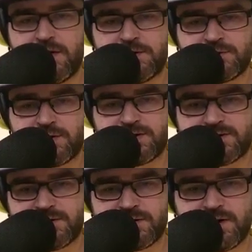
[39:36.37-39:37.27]
So they
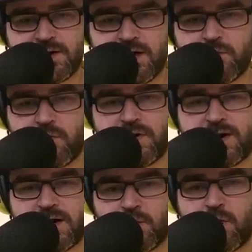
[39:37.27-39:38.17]
essentially, on one
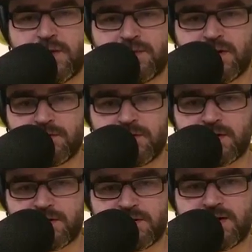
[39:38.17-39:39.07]
card, wiped out their
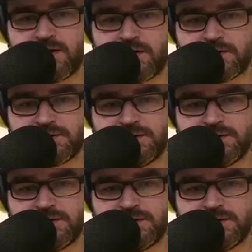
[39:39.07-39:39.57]
contenders.